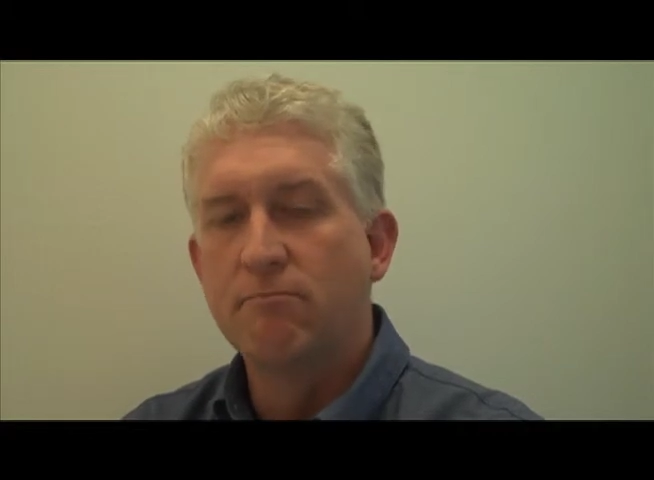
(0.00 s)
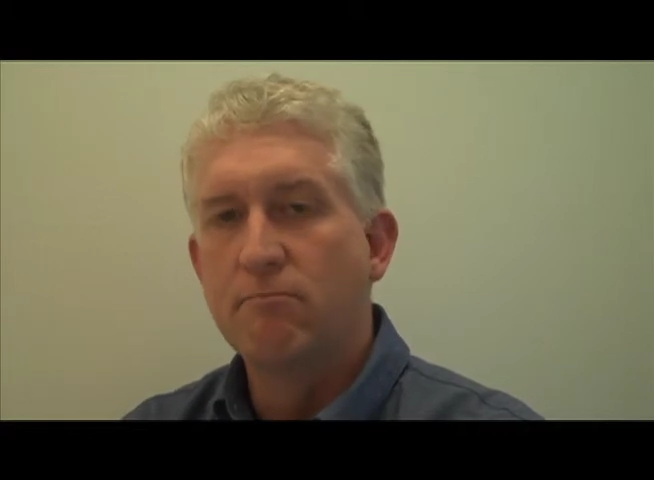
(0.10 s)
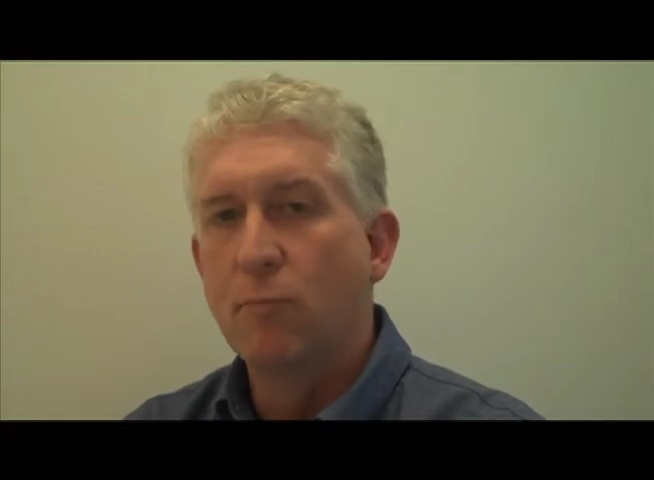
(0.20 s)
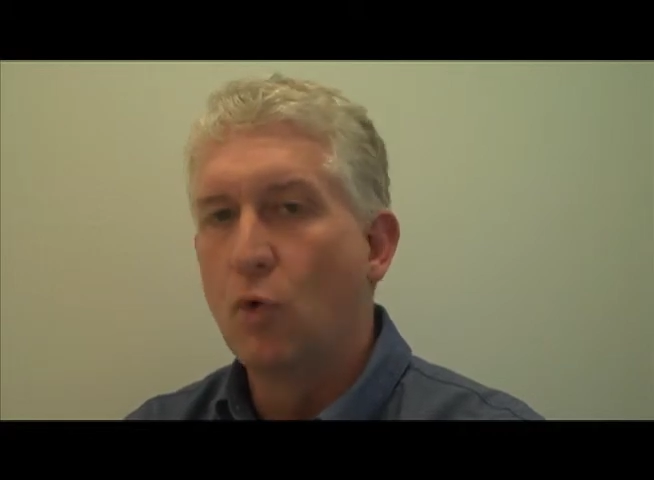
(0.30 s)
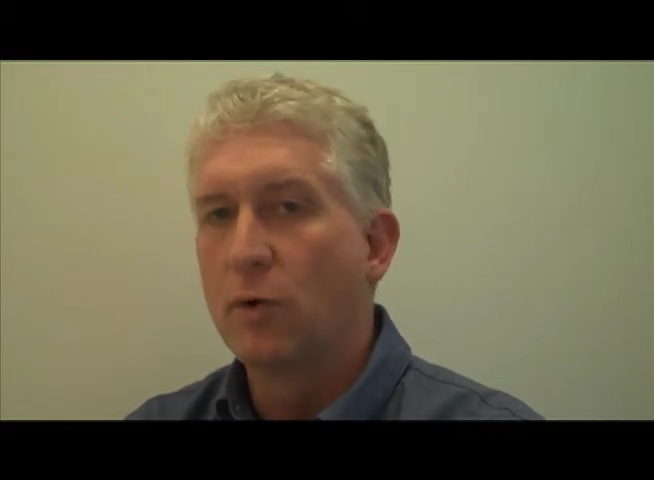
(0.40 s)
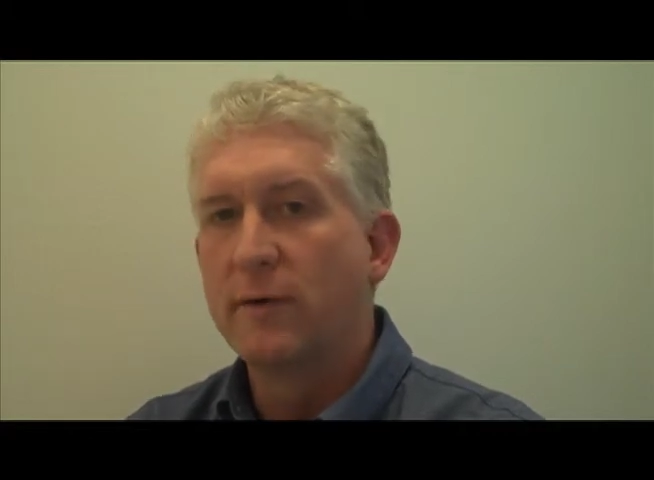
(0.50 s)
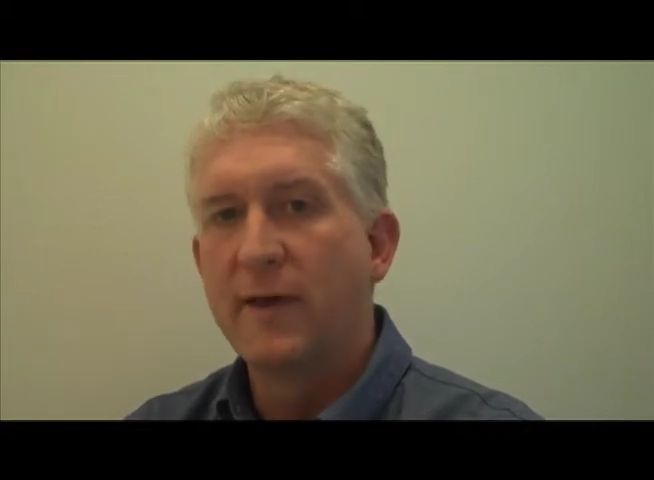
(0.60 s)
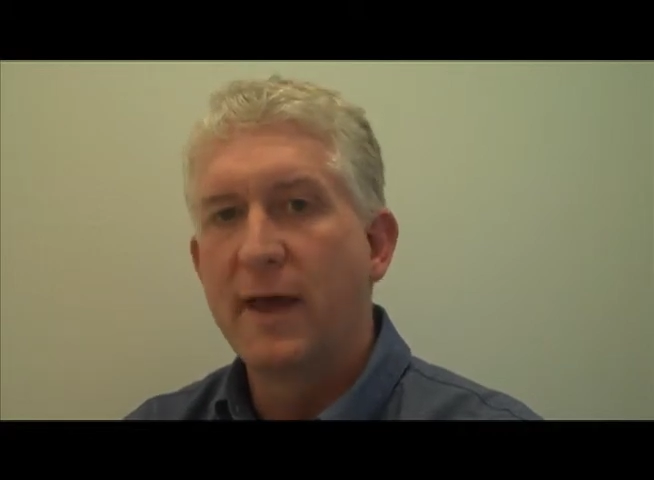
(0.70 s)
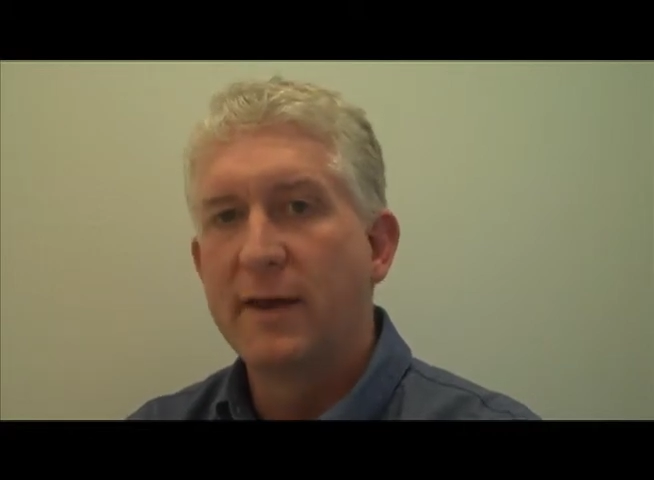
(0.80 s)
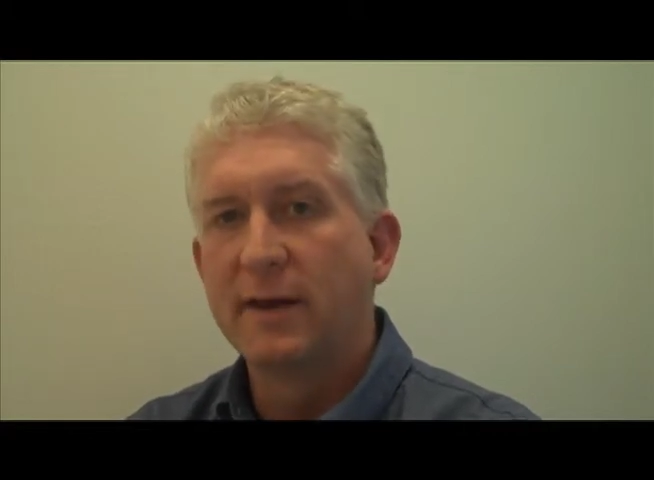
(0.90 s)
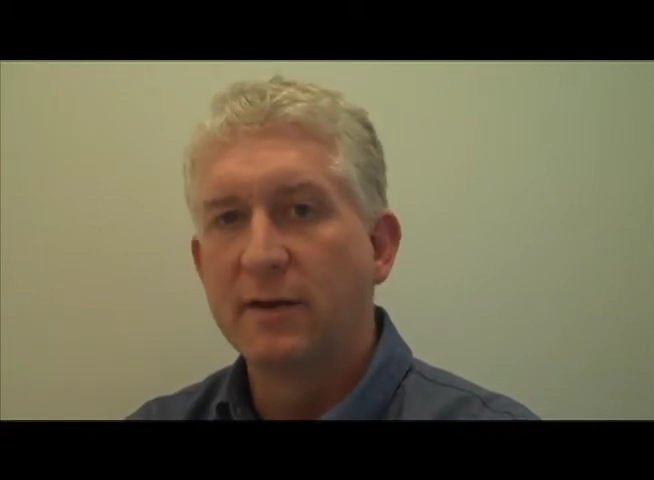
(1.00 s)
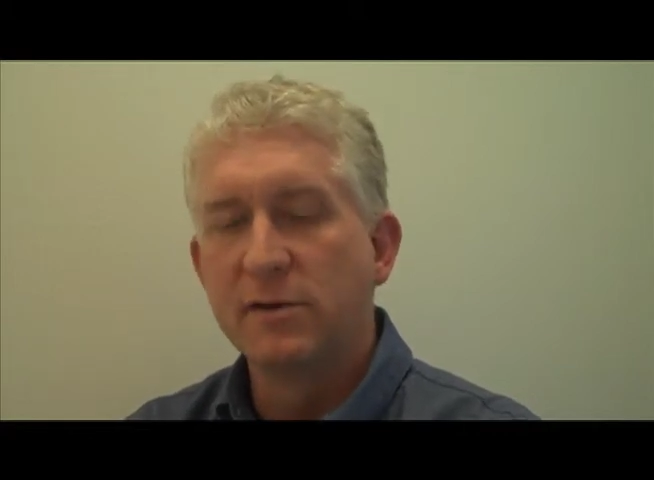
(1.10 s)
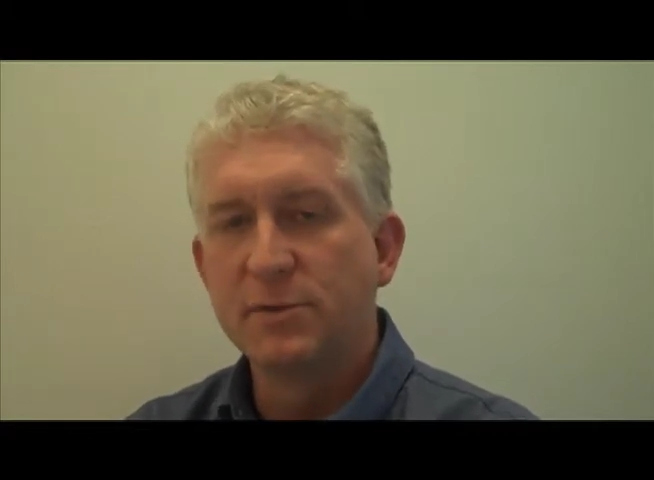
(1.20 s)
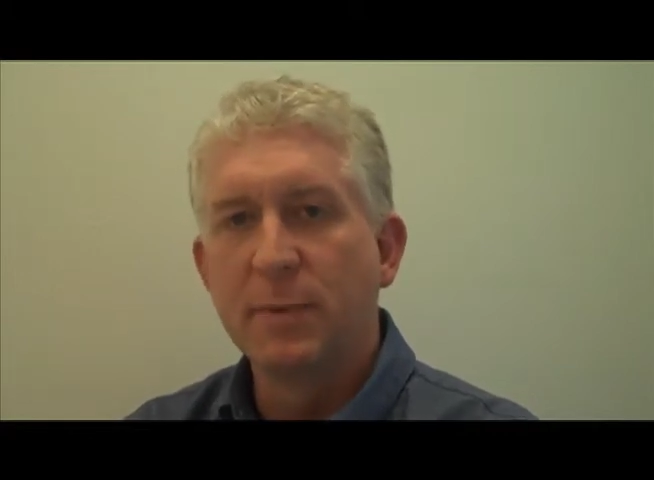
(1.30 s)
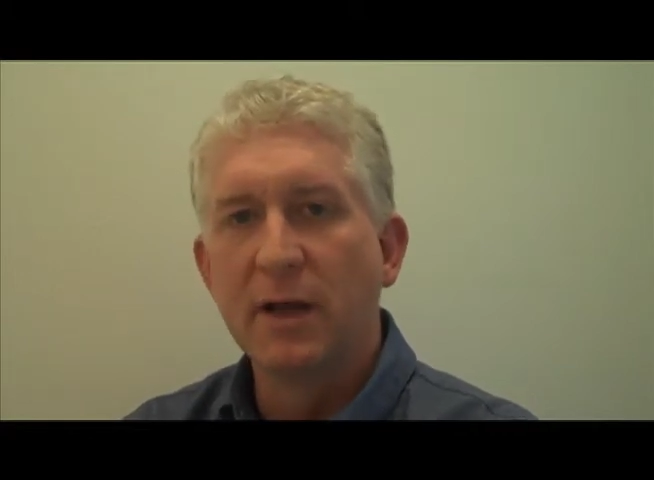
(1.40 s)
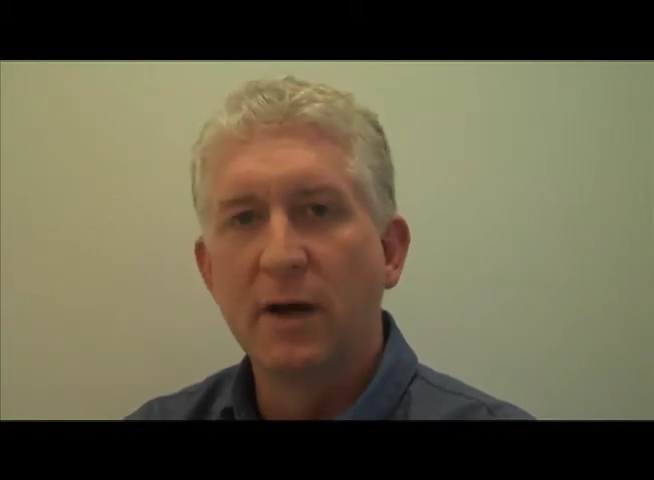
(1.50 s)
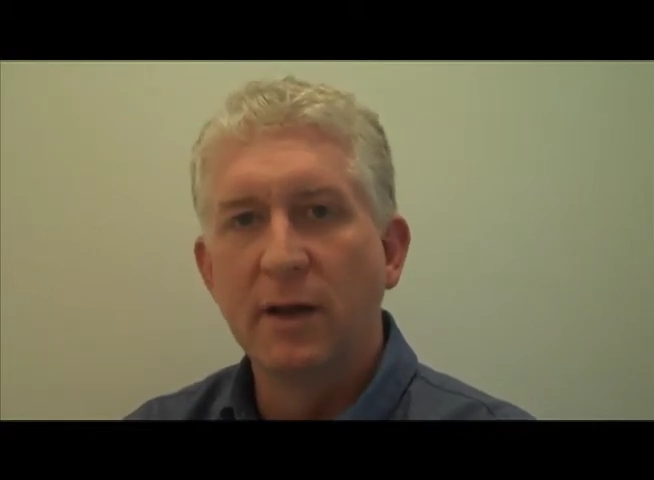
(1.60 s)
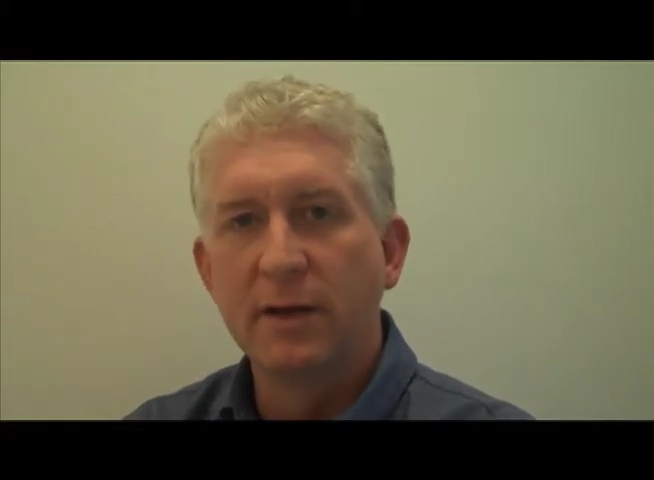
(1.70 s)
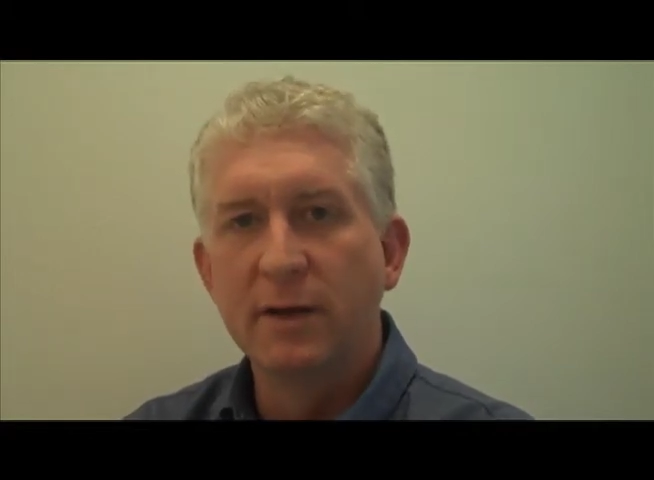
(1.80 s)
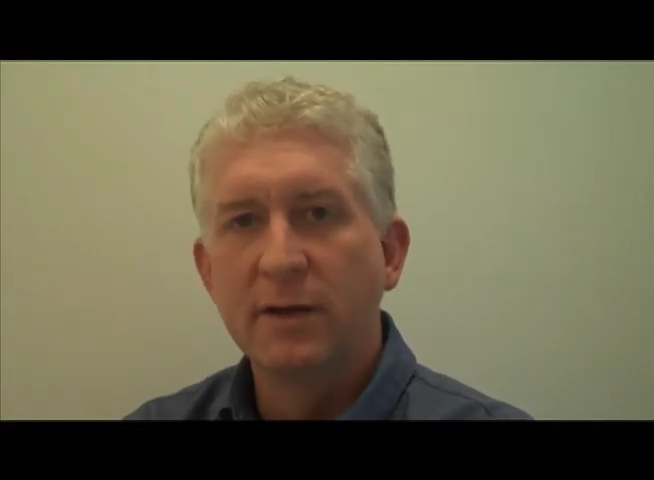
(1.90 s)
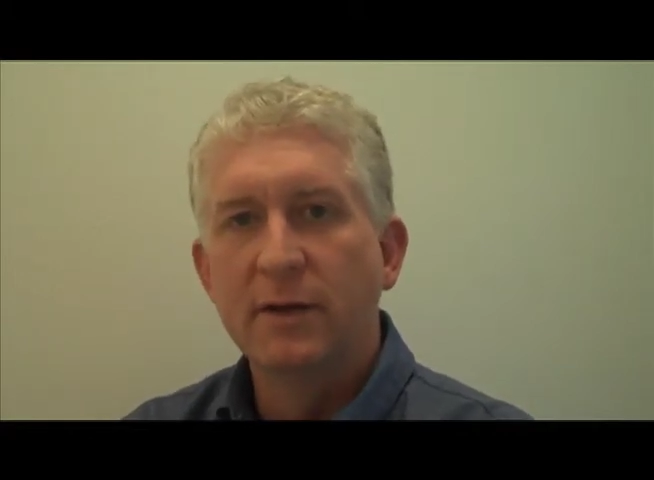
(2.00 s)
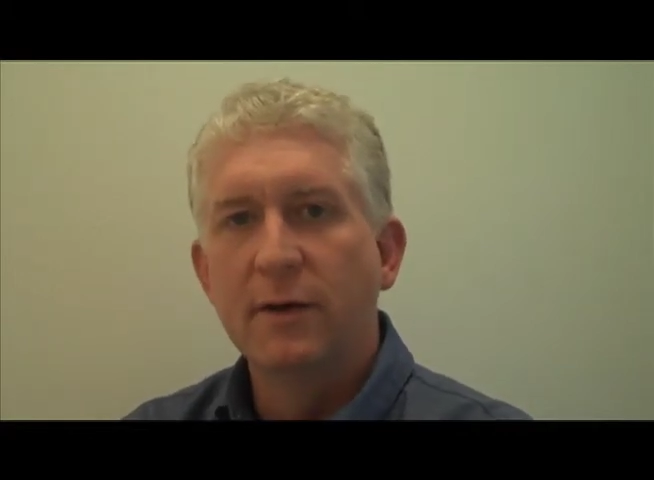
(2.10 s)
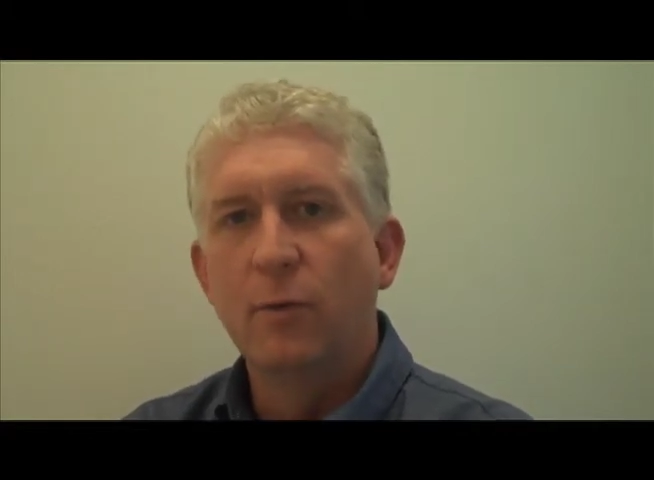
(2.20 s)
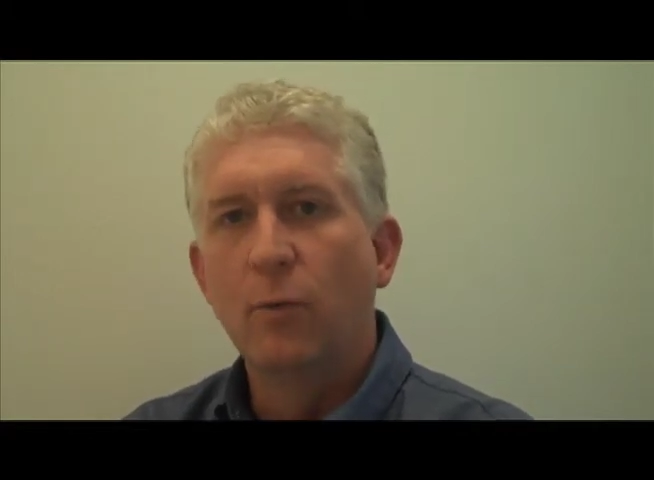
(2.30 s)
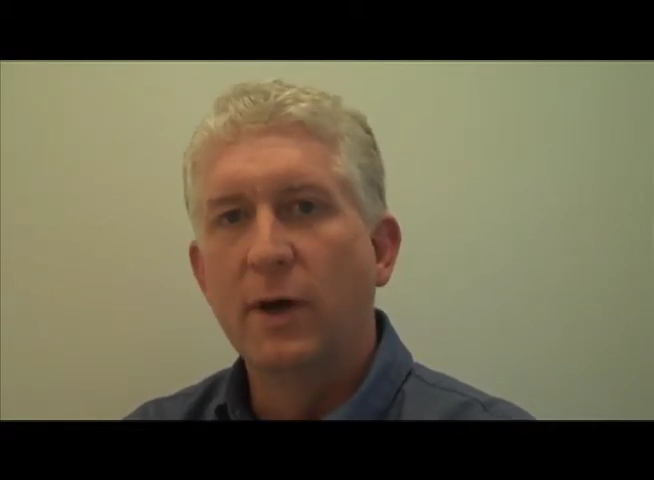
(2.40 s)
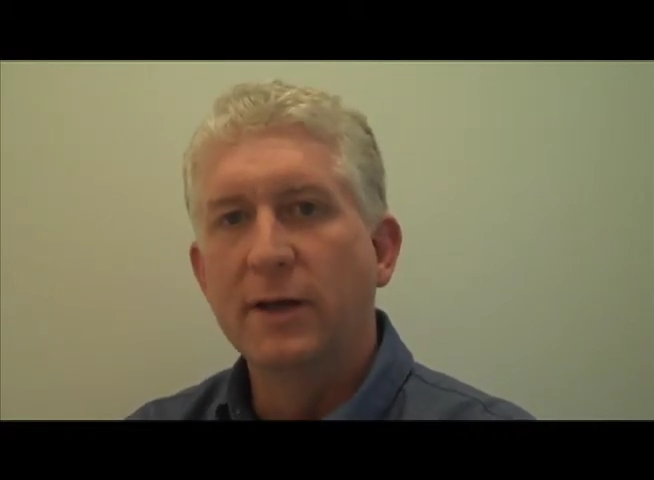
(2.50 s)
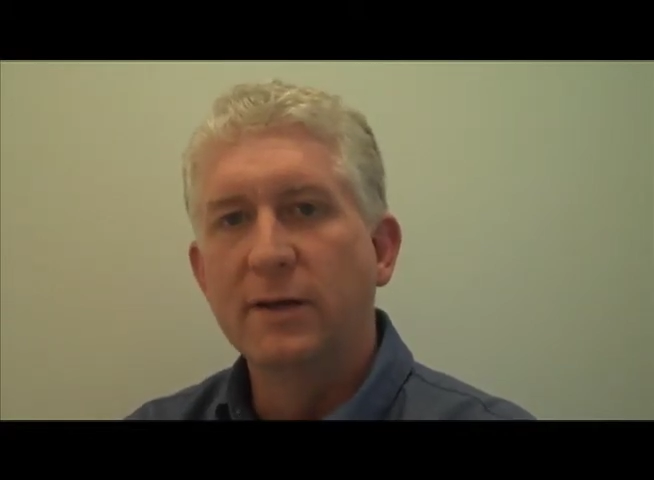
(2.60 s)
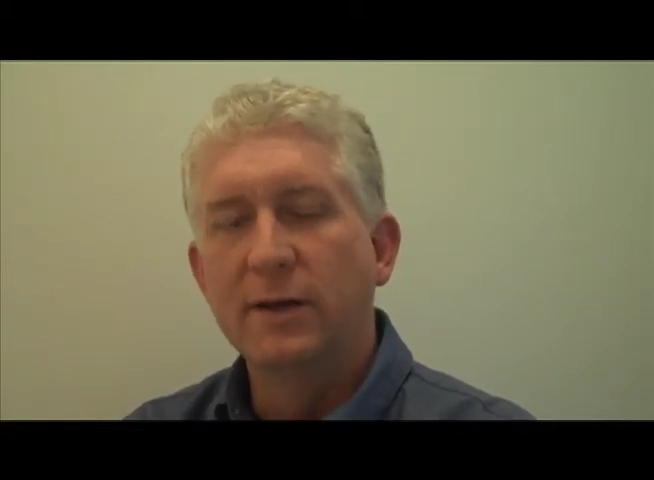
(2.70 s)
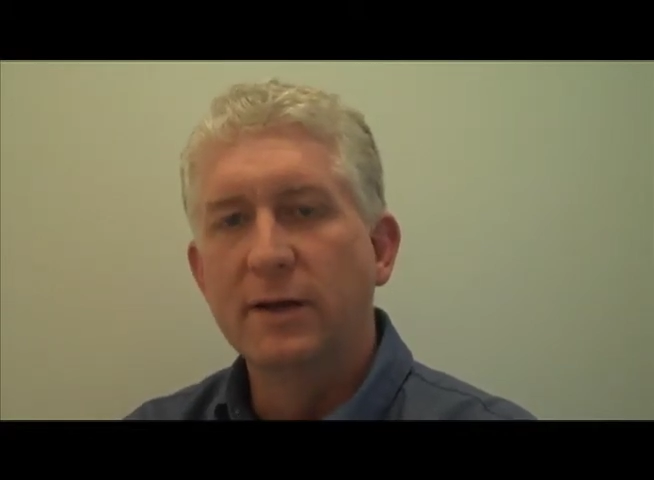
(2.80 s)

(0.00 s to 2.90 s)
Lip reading: more than and goes beyond what